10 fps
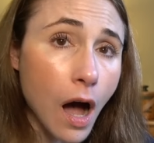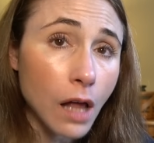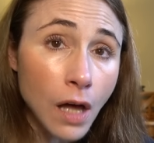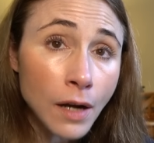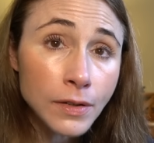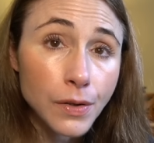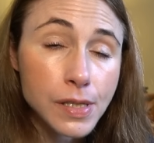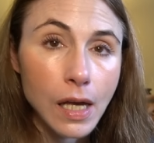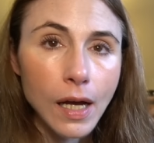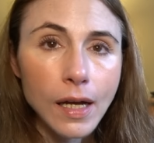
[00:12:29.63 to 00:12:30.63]
Along
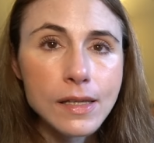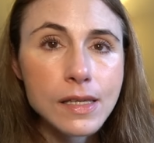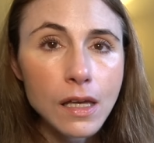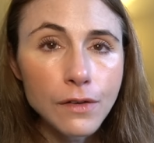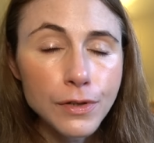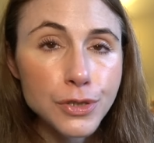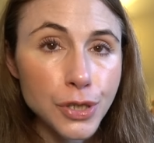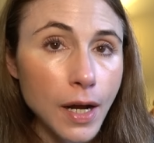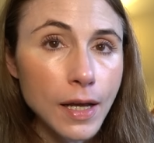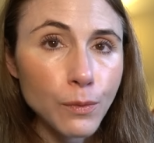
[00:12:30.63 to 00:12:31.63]
those lines, if you
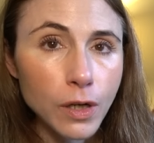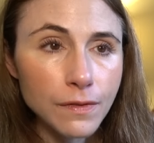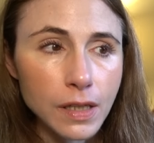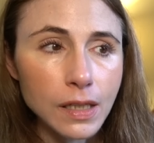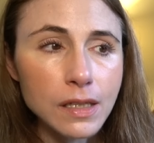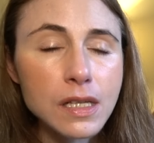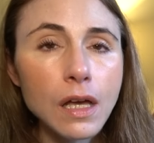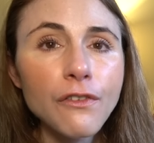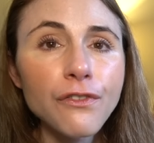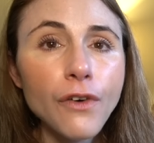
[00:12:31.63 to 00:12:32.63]
try one of these,
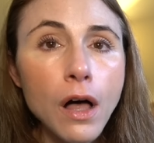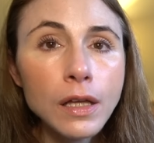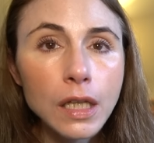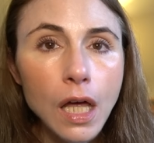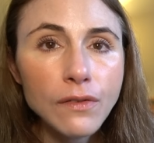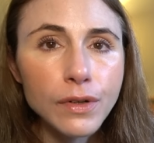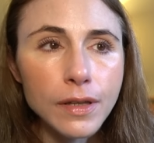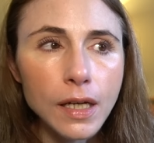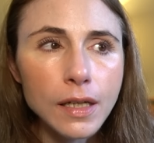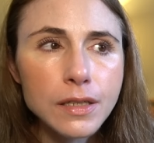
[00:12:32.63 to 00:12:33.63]
fall in love
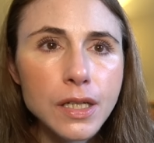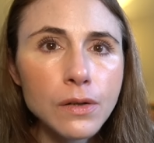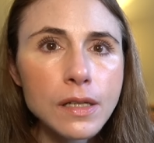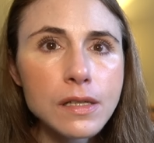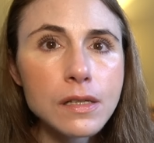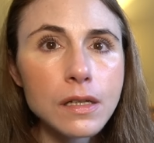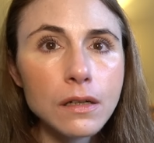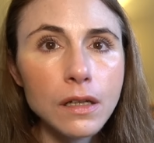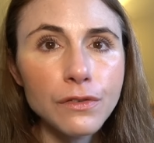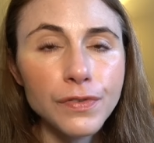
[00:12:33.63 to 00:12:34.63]
with it, don't
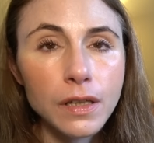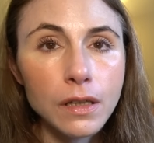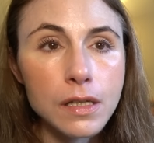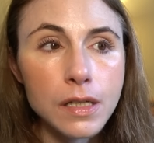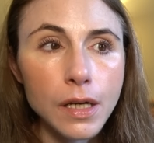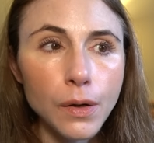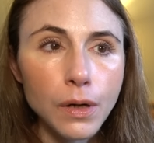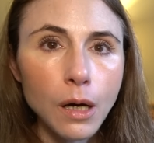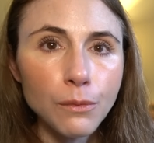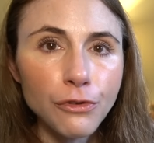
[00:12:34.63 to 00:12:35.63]
necessarily feel as though
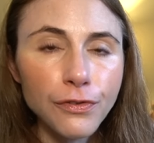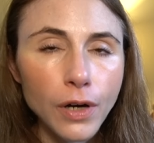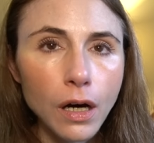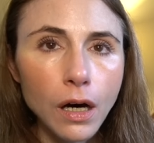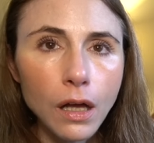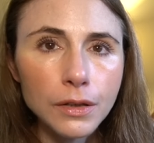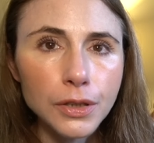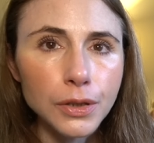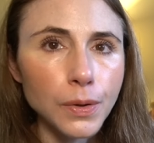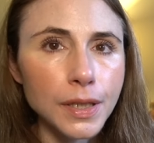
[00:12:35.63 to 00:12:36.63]
come fall,
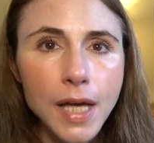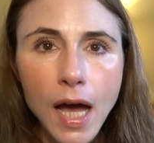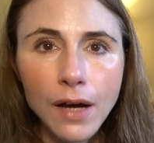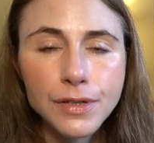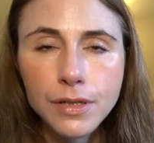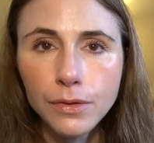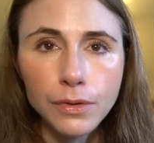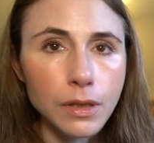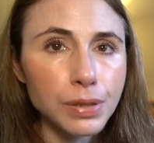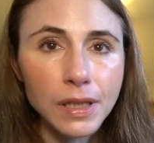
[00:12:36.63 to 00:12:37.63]
you're going to have to
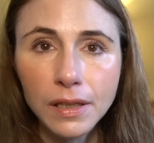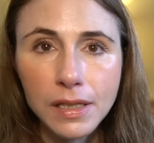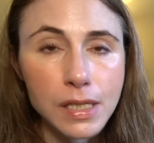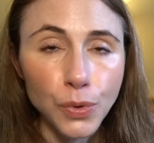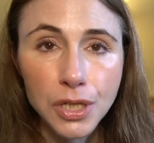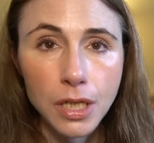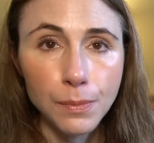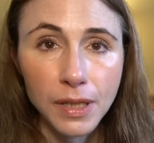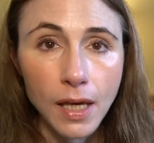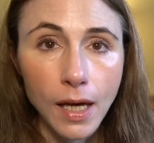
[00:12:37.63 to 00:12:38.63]
completely switch
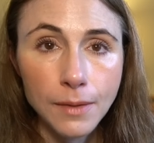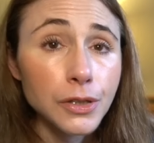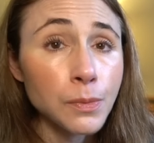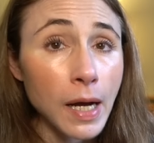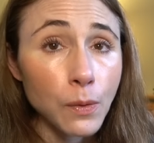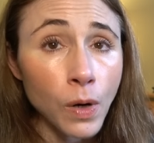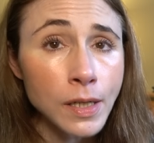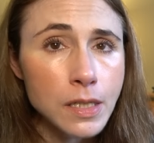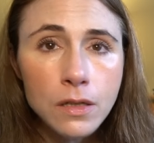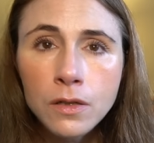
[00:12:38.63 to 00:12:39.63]
up again. You might
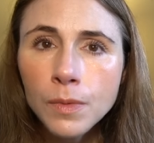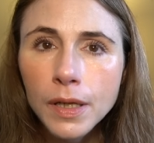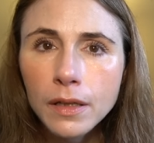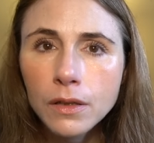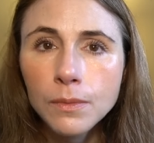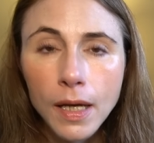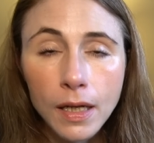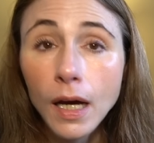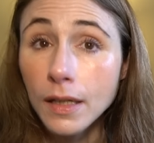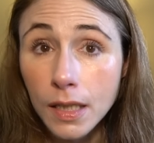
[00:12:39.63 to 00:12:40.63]
want to, but you may
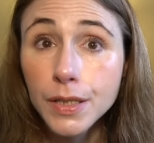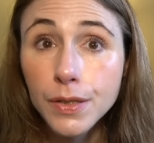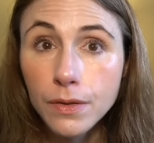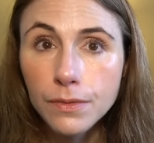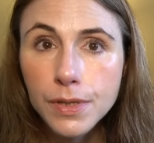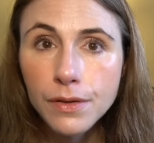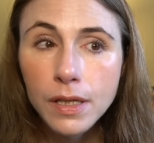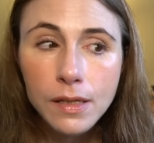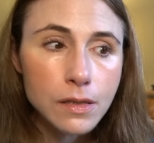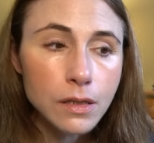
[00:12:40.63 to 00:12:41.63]
not need to. So
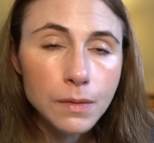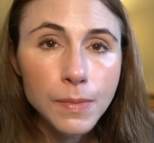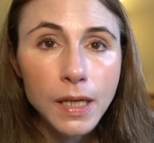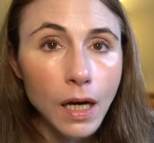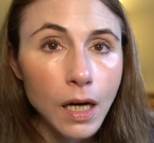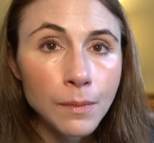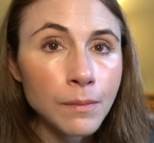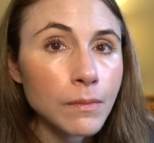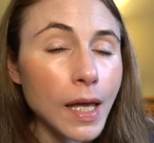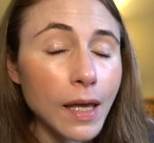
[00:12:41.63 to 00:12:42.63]
these could
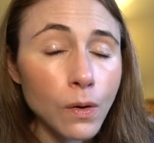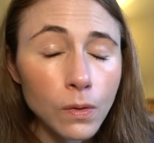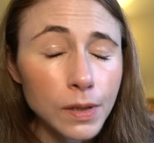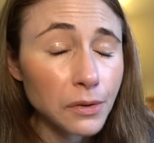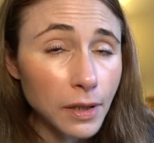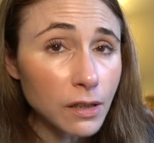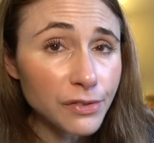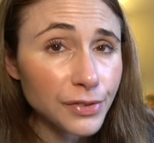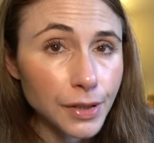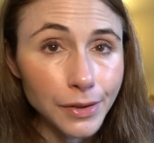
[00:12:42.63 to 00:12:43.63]
become a holy grail
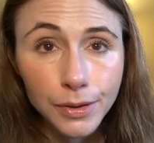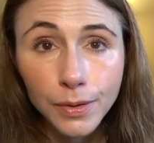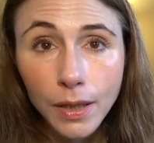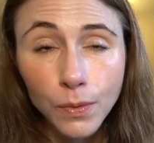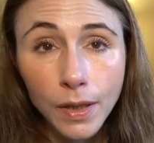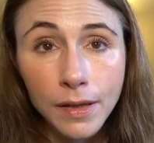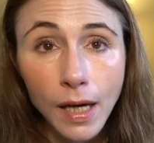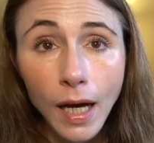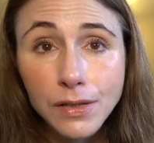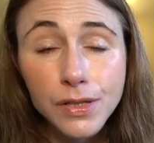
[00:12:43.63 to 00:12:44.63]
for you and one
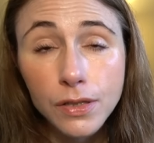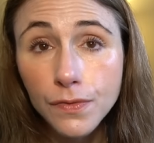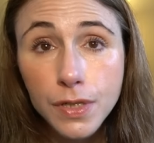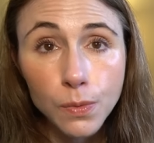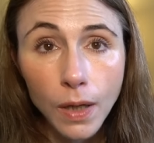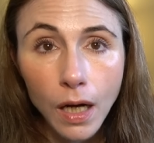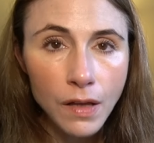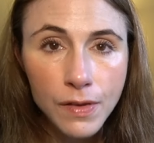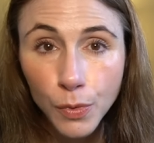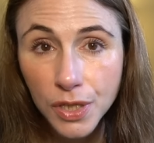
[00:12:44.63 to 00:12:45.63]
that serves you well.
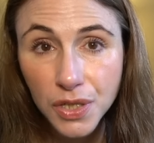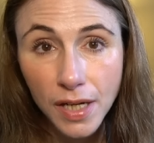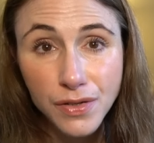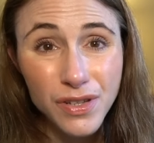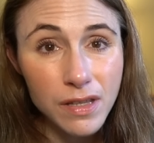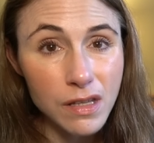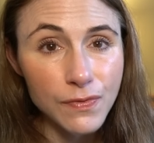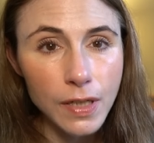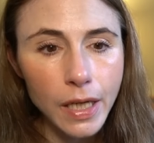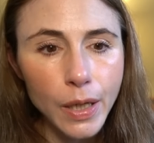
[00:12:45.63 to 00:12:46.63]
All the moisturizers in this
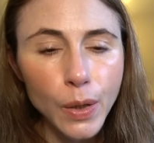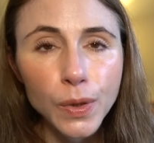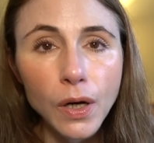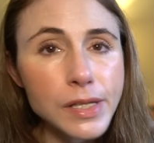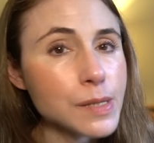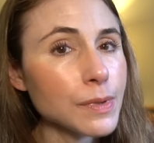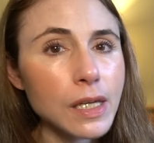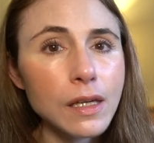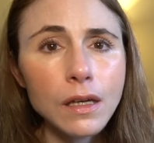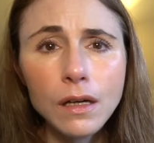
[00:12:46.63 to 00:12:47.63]
video would also
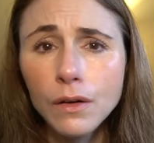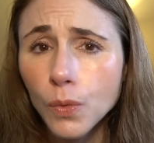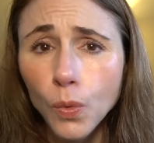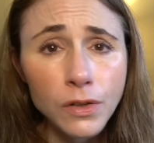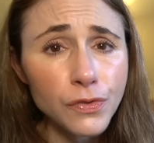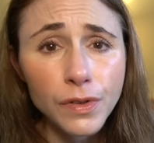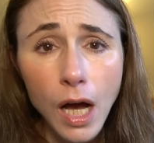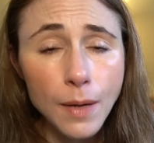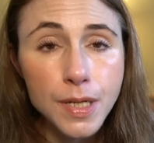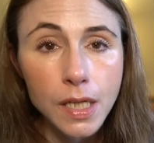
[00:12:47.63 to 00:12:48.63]
be wonderful
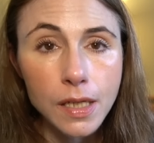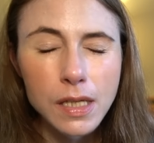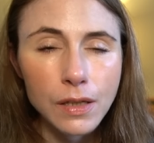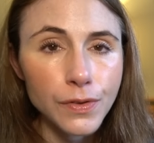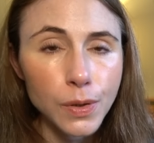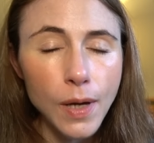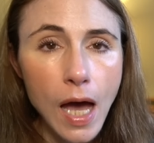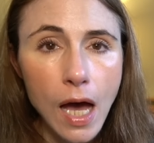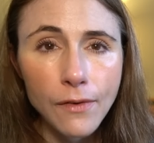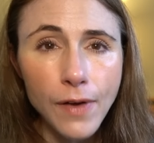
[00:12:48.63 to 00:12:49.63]
options if you
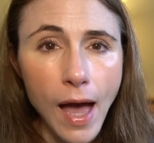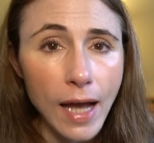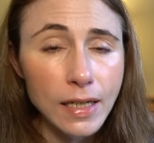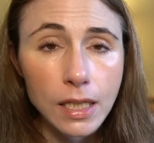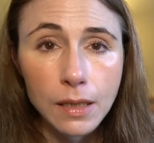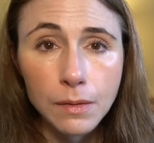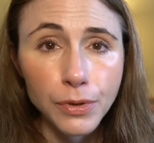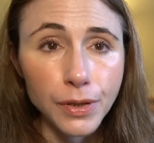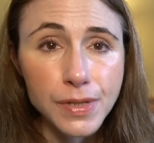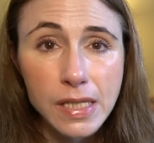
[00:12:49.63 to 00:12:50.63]
have acne
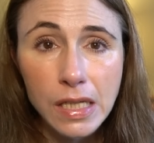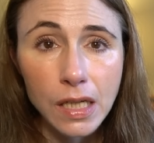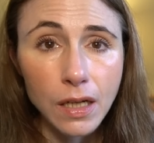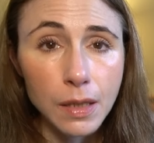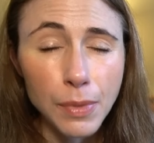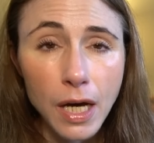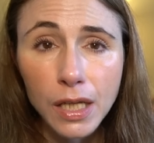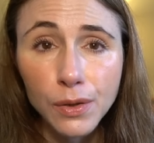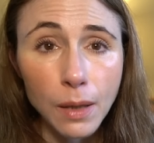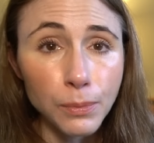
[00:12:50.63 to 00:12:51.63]
prone skin on the body
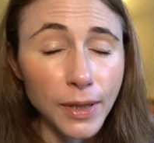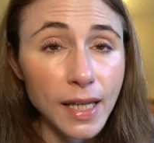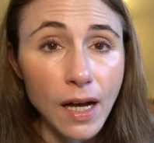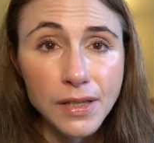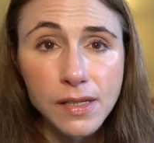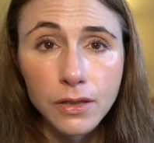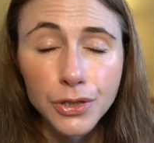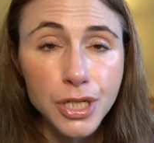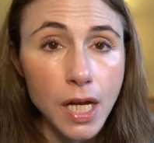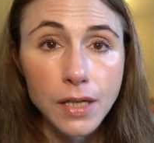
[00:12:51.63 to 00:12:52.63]
you get breakouts on
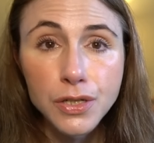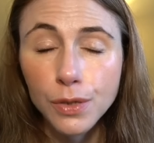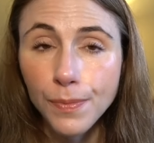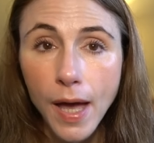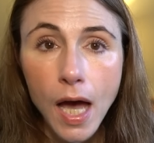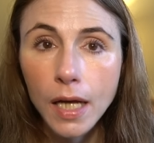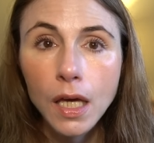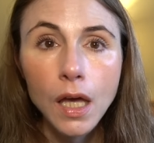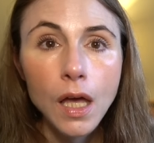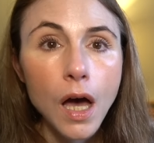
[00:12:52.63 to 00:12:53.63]
your chest your
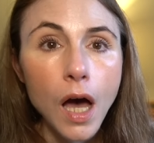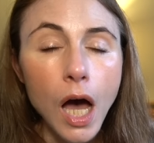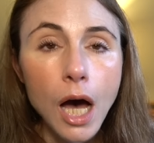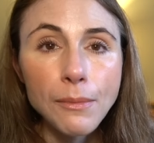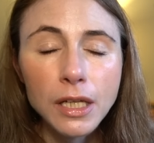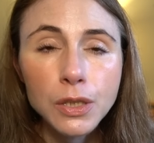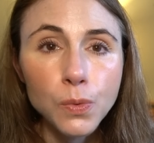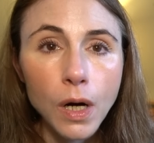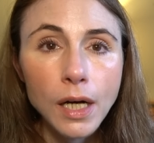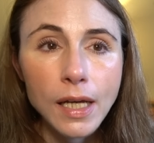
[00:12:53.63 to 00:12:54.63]
back um, and you
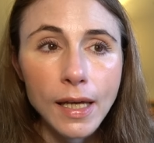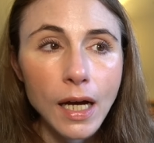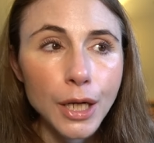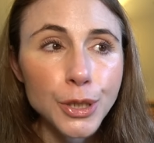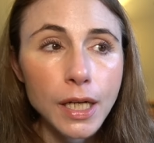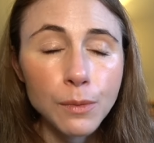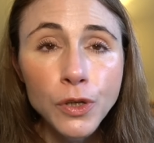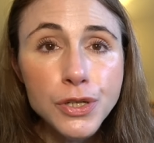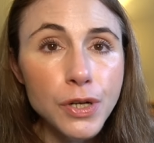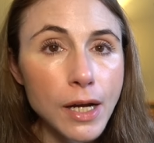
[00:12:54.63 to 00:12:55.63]
want a hydrating
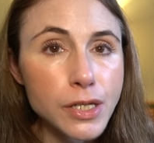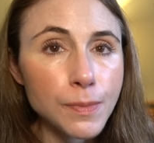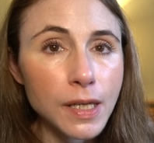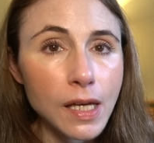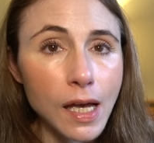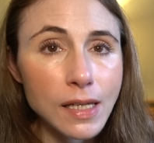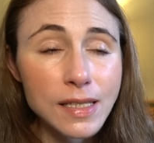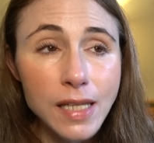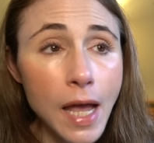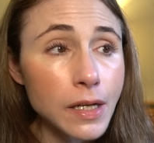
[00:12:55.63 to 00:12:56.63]
moisturizer because
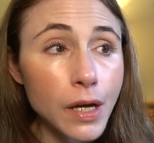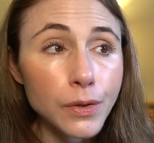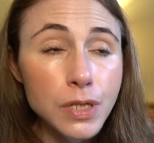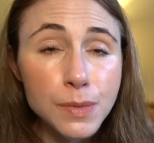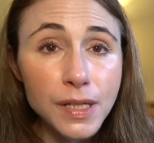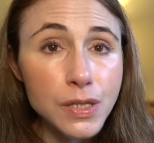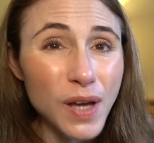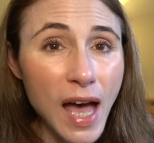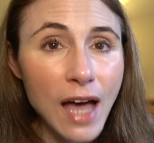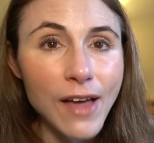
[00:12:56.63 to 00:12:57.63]
side note just because
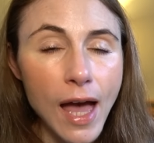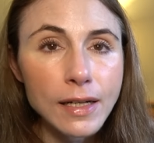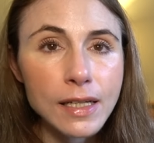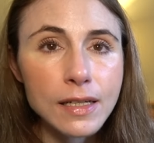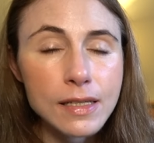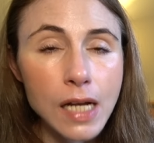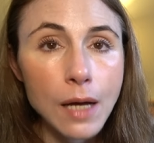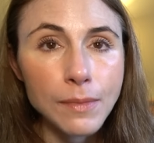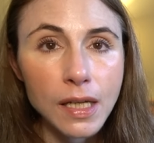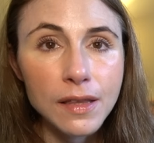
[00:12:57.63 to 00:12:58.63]
you have acne does
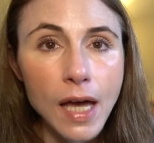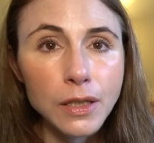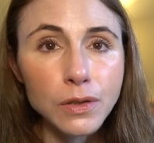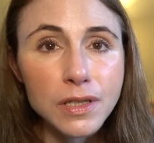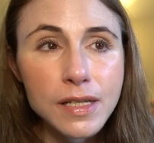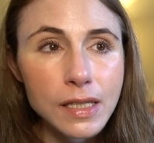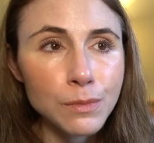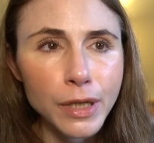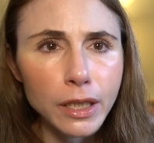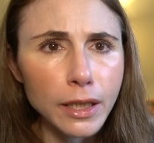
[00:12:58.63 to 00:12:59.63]
not mean that your
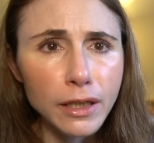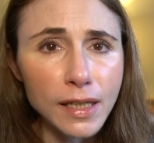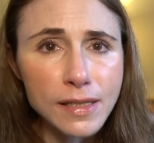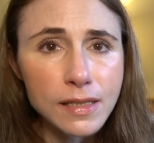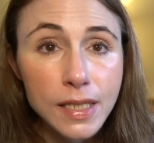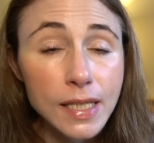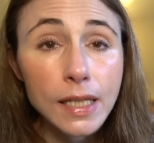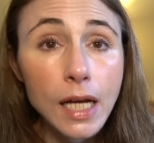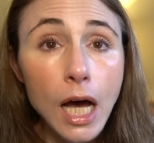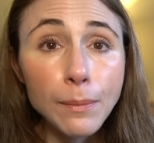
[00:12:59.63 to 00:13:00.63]
skin barrier is
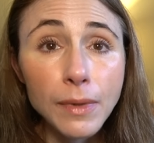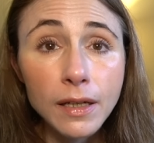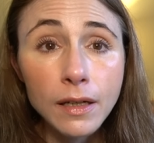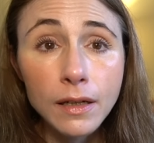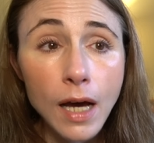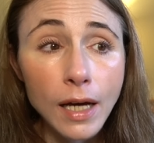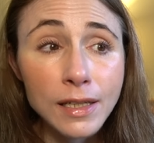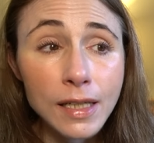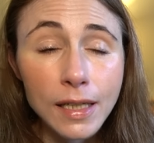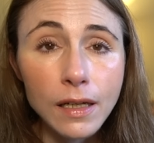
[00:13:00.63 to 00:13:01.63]
teed up and not
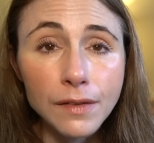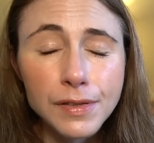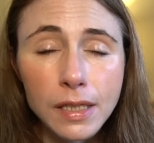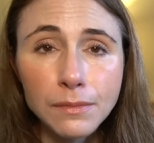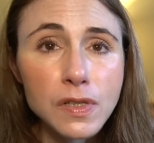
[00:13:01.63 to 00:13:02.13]
in need of some